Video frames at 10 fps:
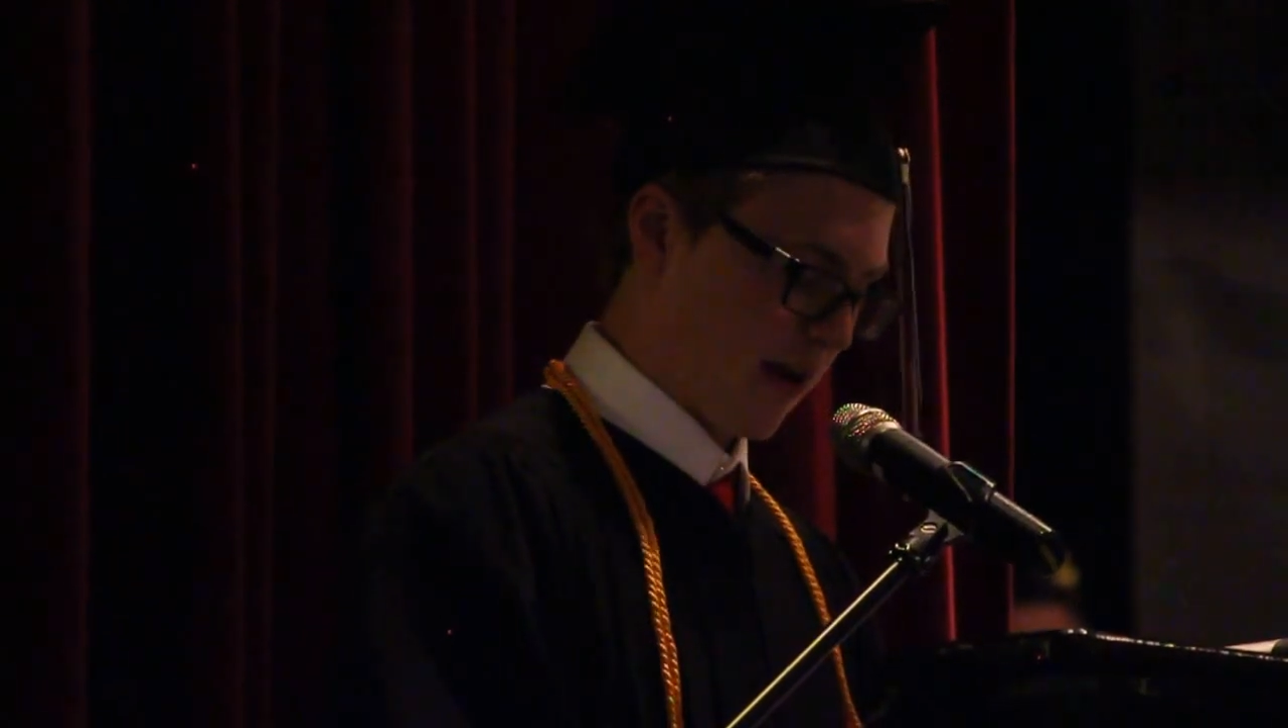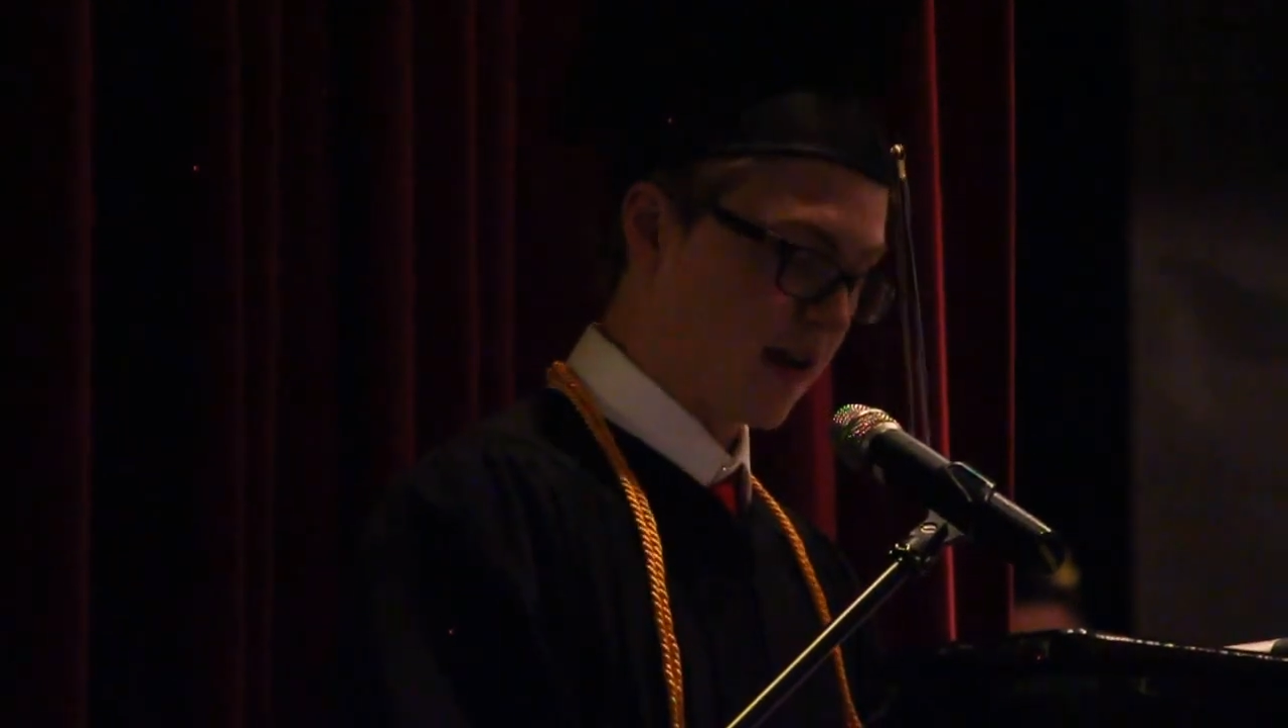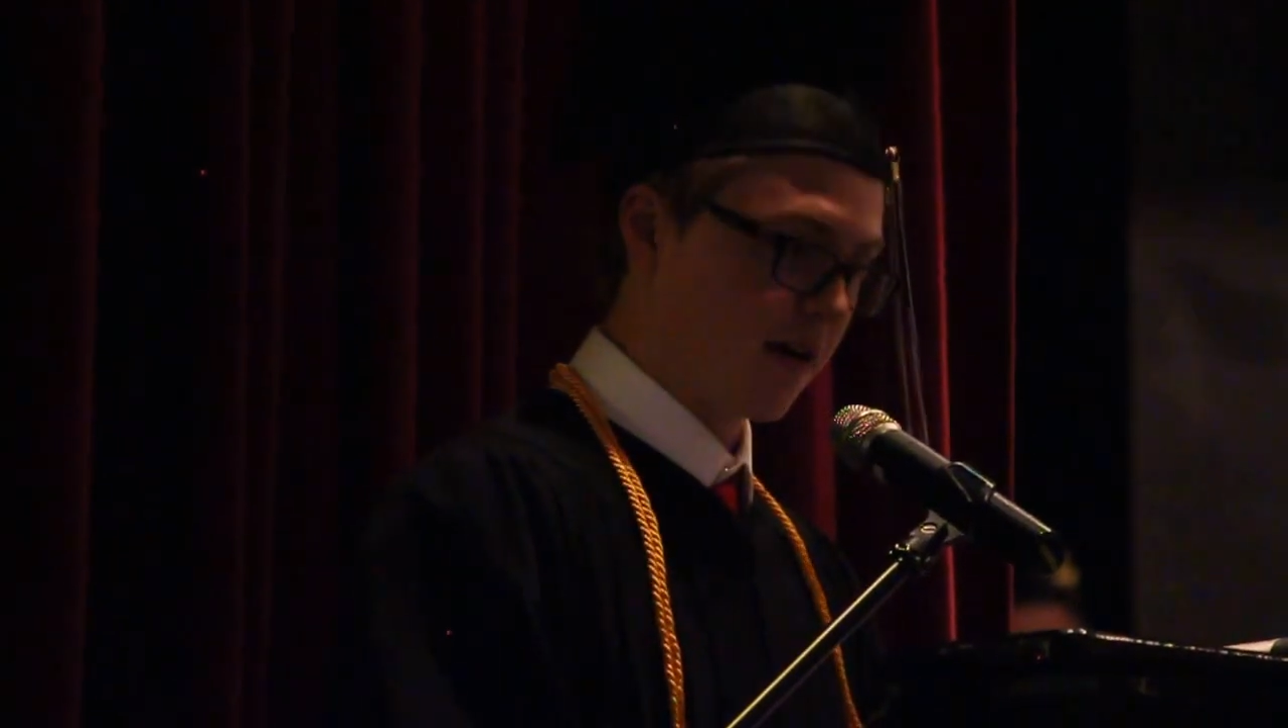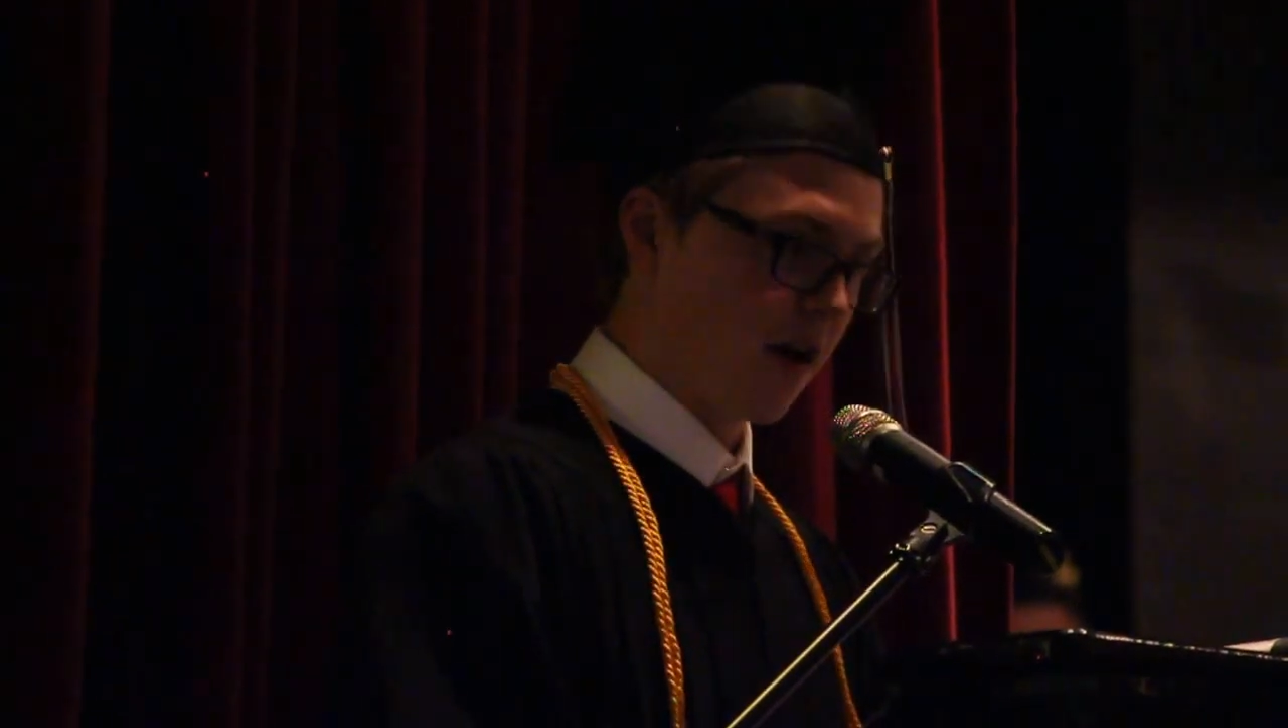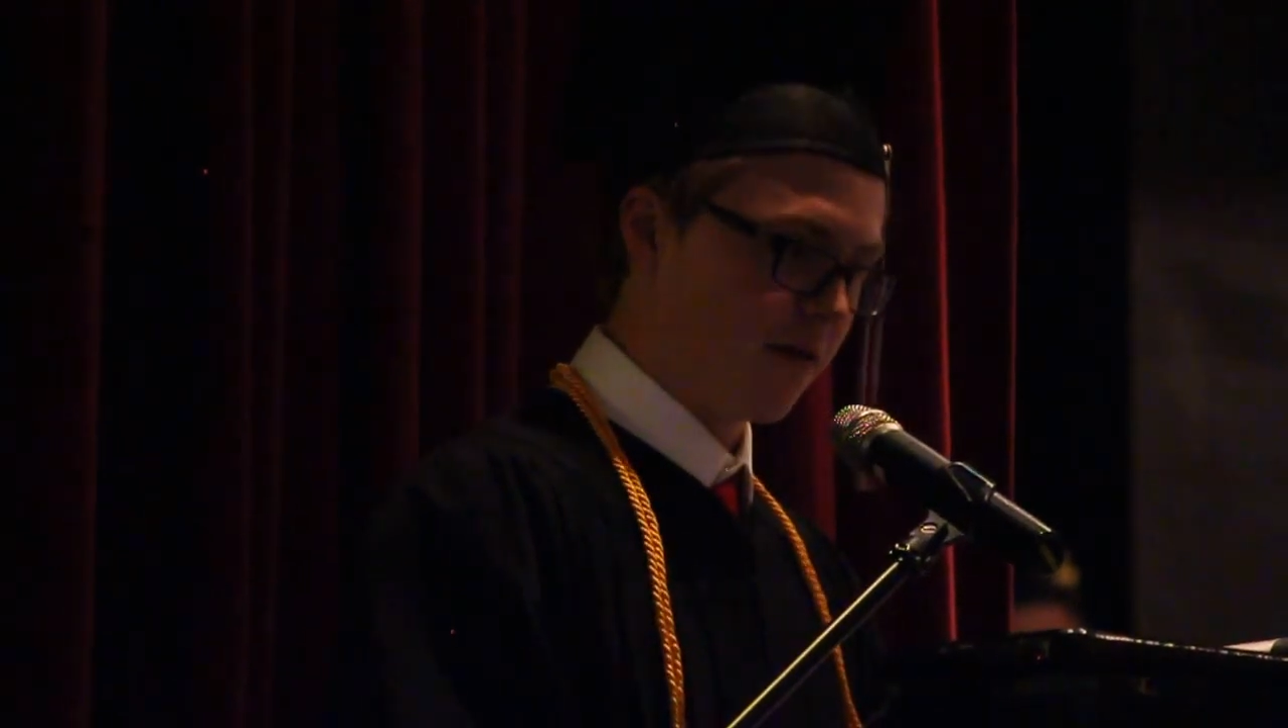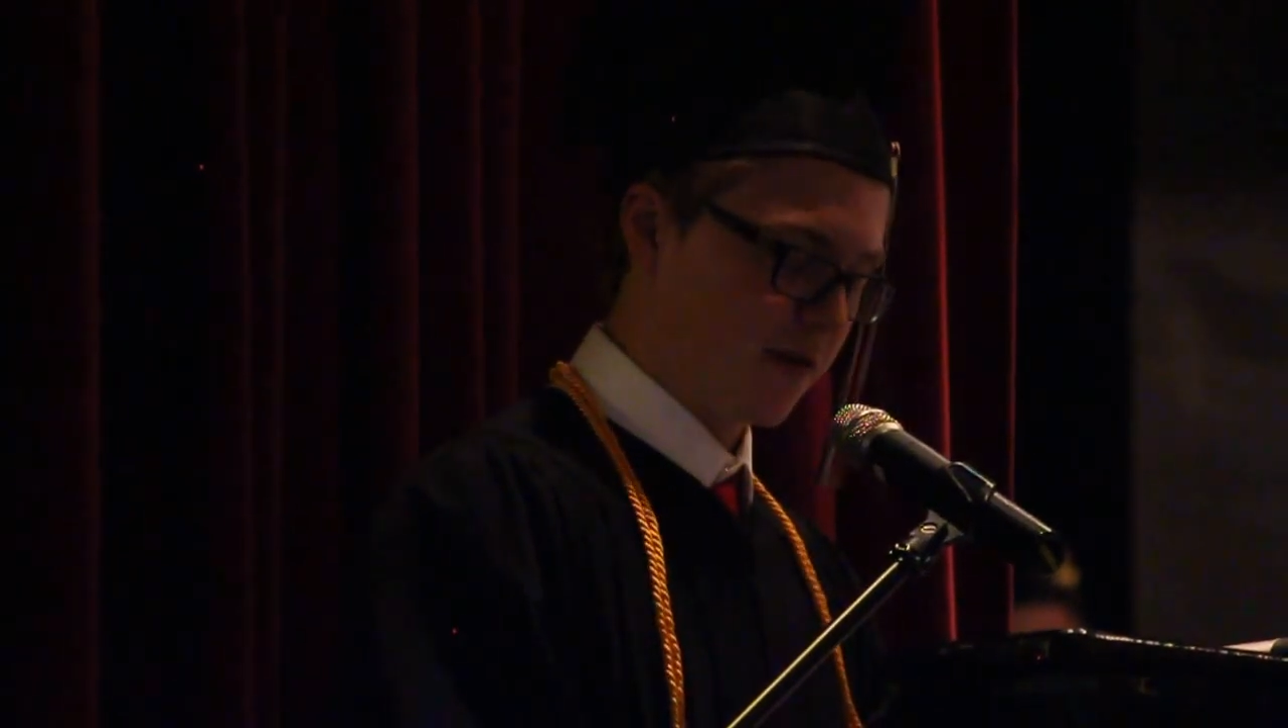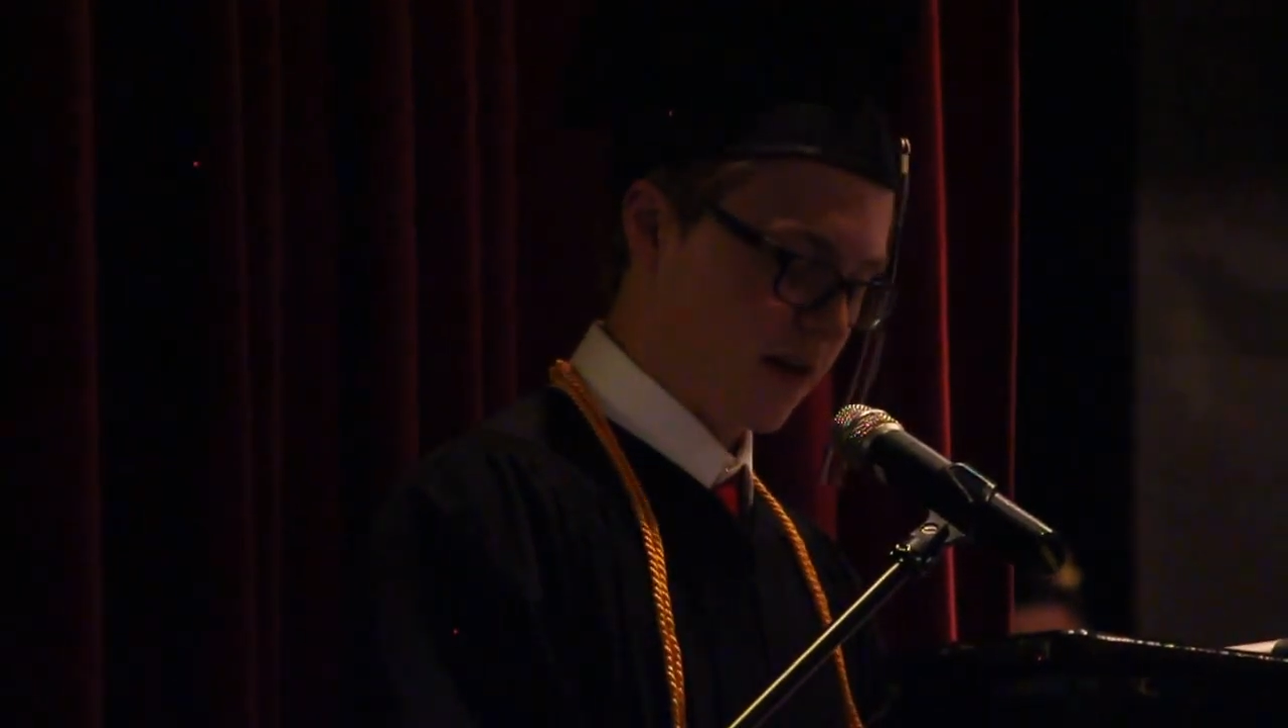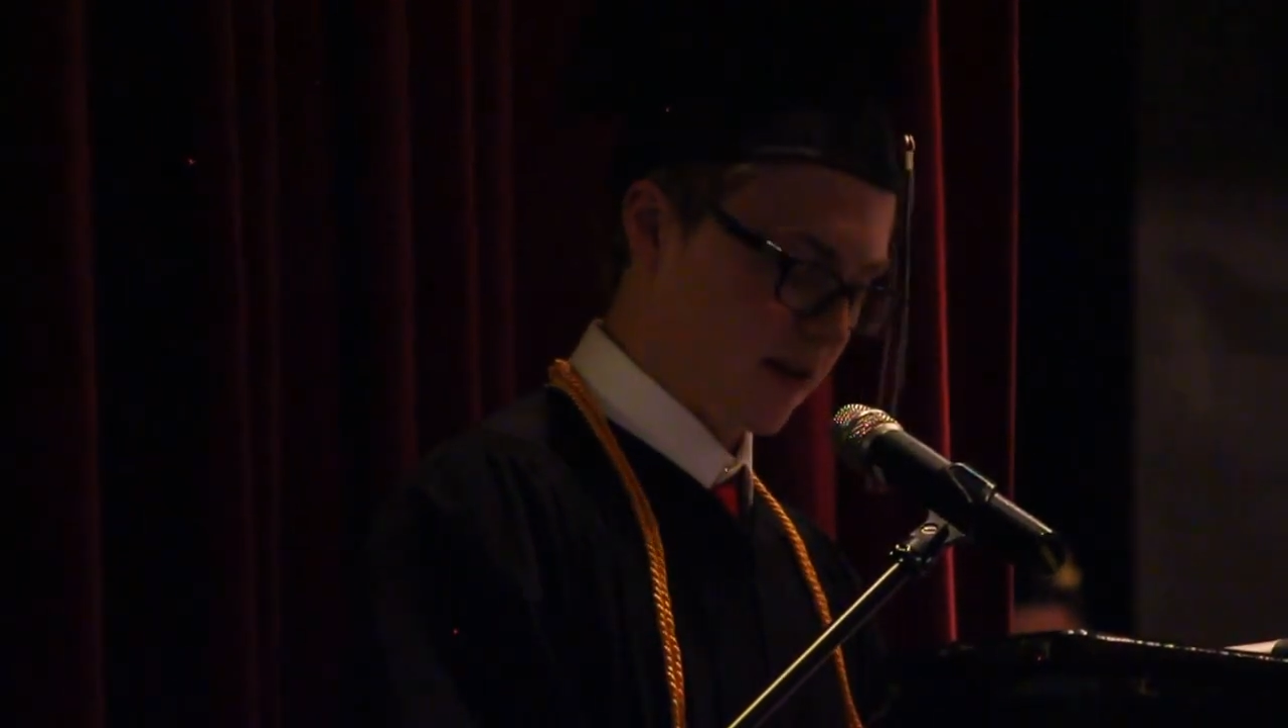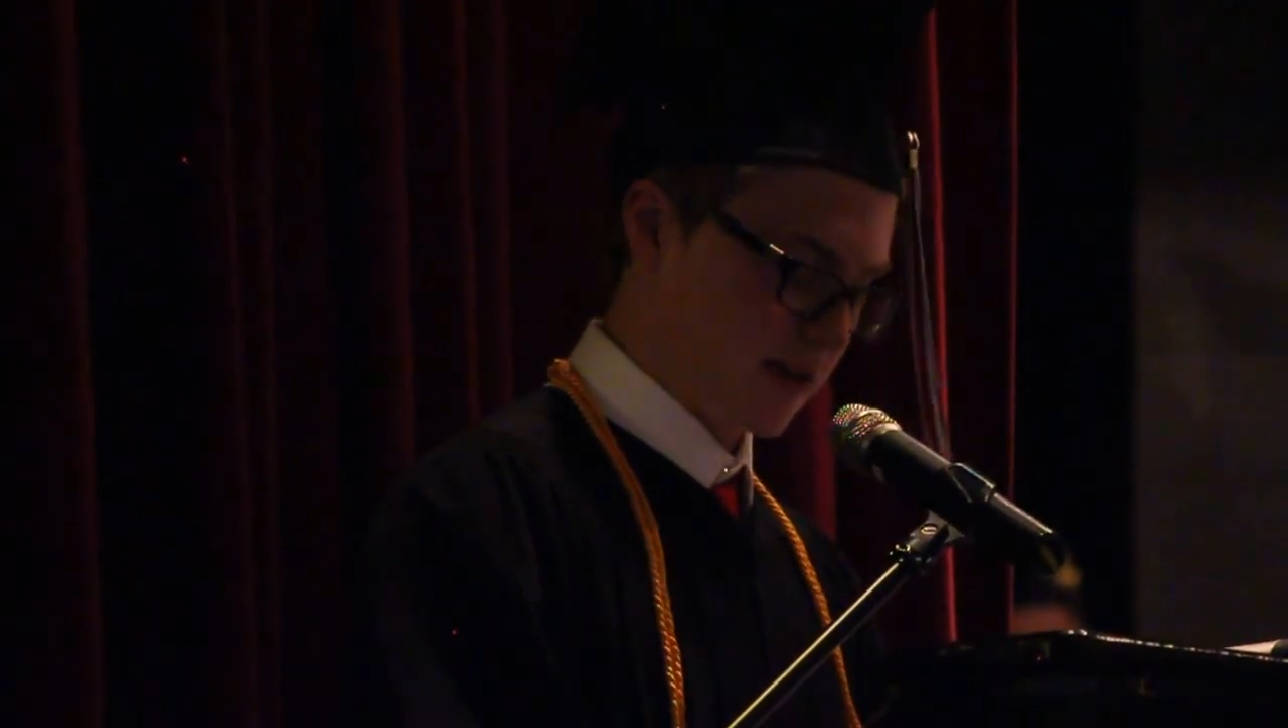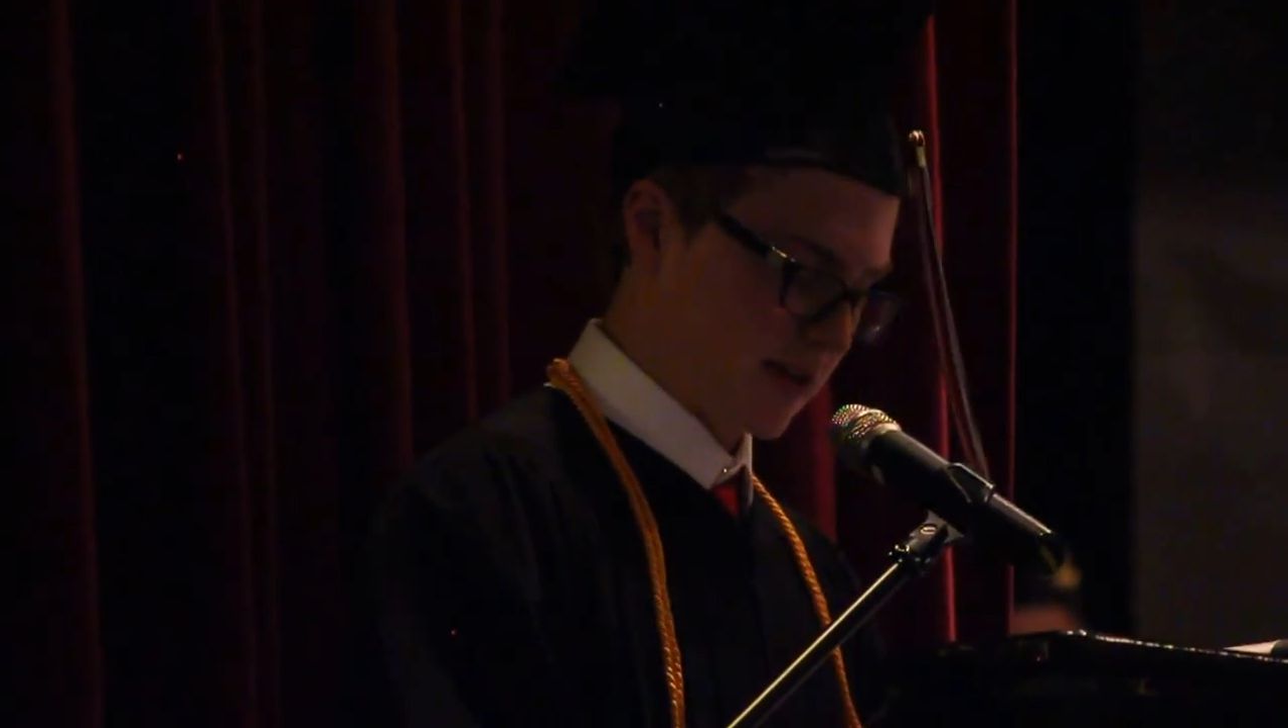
I can confidently